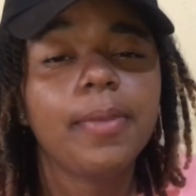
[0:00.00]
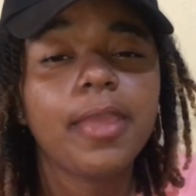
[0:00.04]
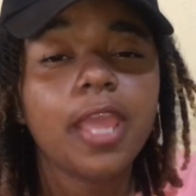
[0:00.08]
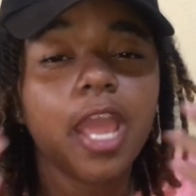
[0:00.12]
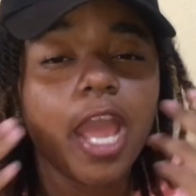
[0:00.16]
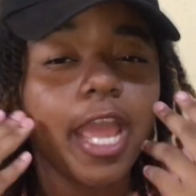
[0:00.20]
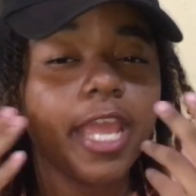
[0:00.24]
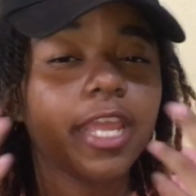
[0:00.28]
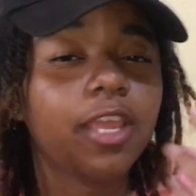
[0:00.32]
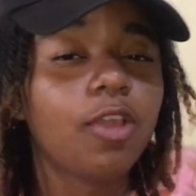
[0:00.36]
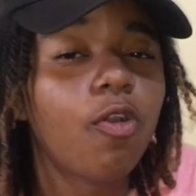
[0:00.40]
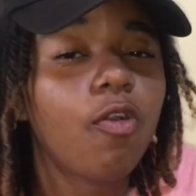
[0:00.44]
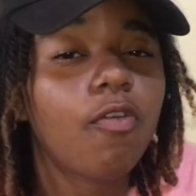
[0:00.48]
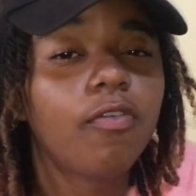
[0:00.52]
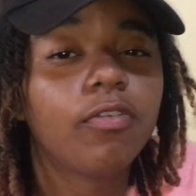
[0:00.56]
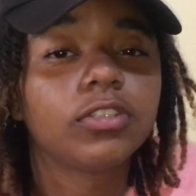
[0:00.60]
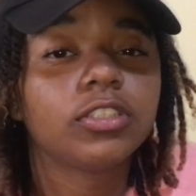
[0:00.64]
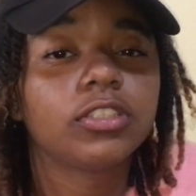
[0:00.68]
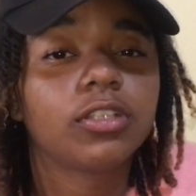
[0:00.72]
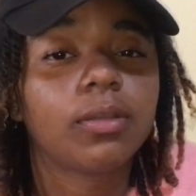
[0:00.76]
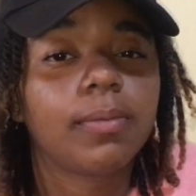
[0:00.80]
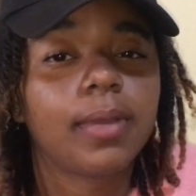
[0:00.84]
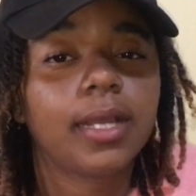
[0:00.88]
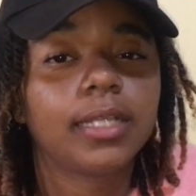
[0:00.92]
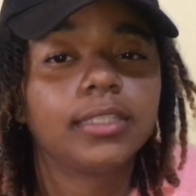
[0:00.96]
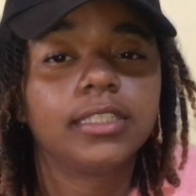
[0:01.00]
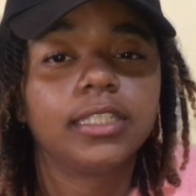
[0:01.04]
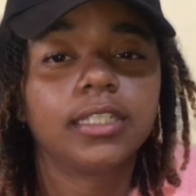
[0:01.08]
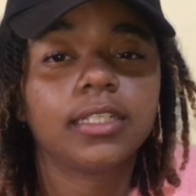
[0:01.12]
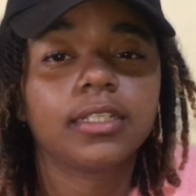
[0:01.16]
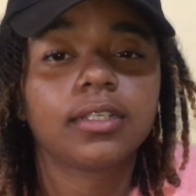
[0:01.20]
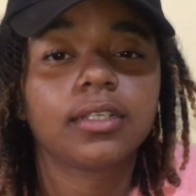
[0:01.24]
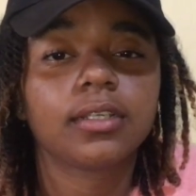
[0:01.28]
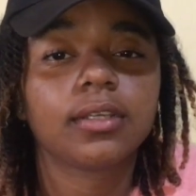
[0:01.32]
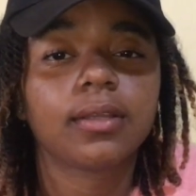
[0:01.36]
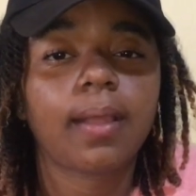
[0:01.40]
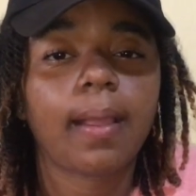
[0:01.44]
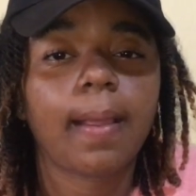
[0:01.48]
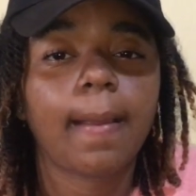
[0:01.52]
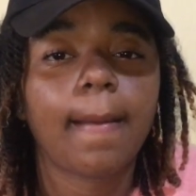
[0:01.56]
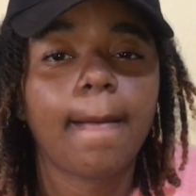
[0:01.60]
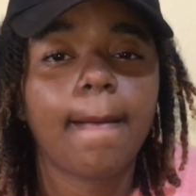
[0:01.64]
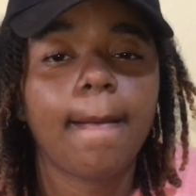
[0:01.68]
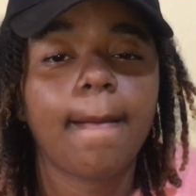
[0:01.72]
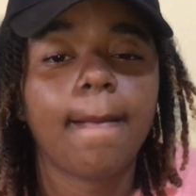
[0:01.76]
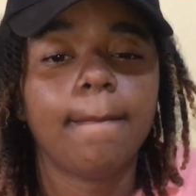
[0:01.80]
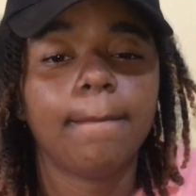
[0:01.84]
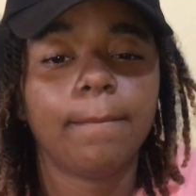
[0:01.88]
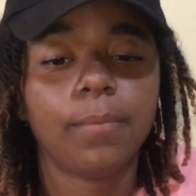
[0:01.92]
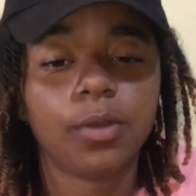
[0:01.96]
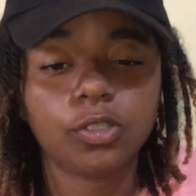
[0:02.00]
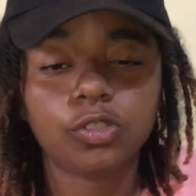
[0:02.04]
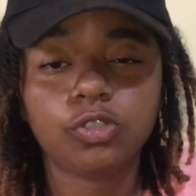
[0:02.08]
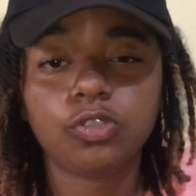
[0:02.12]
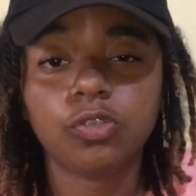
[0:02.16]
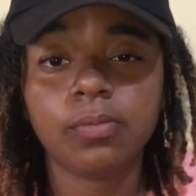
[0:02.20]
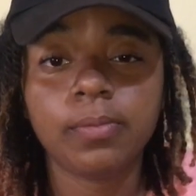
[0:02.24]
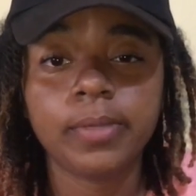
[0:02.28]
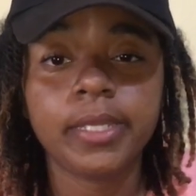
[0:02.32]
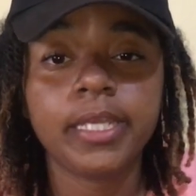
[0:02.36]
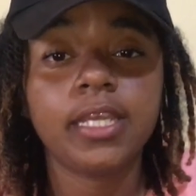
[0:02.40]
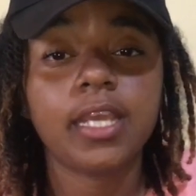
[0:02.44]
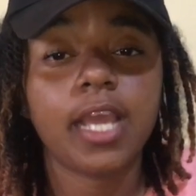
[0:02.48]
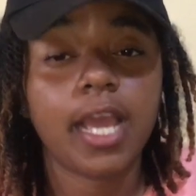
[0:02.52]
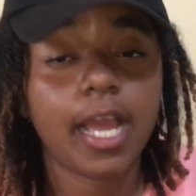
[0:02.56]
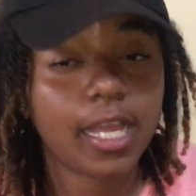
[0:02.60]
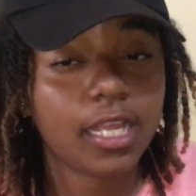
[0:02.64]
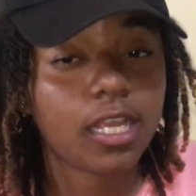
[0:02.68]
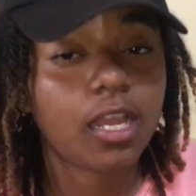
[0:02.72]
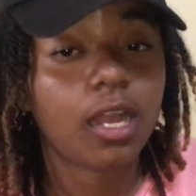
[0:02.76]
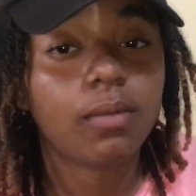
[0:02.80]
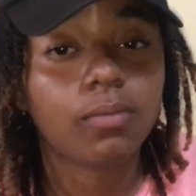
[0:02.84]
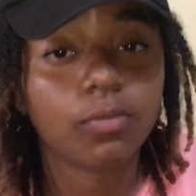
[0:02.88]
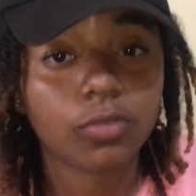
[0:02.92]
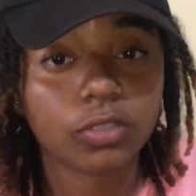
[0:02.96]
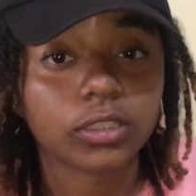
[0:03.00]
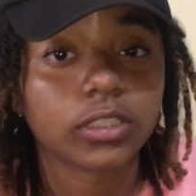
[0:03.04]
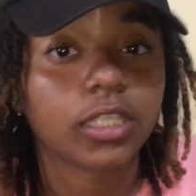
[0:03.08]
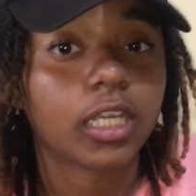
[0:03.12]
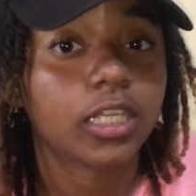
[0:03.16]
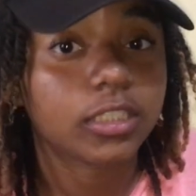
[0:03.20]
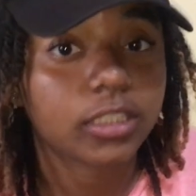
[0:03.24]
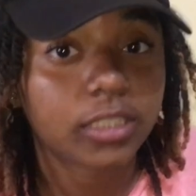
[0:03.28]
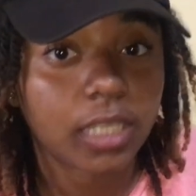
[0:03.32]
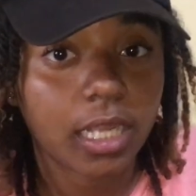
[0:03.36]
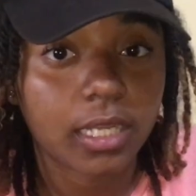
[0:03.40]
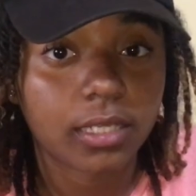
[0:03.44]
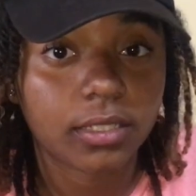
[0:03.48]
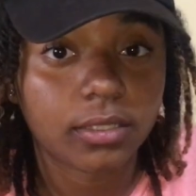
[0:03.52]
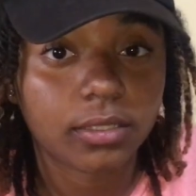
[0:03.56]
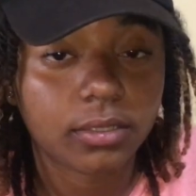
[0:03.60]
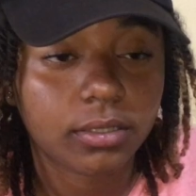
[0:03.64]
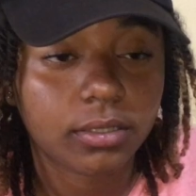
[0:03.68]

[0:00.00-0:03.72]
I overdramatic, but to me, I almost got shot.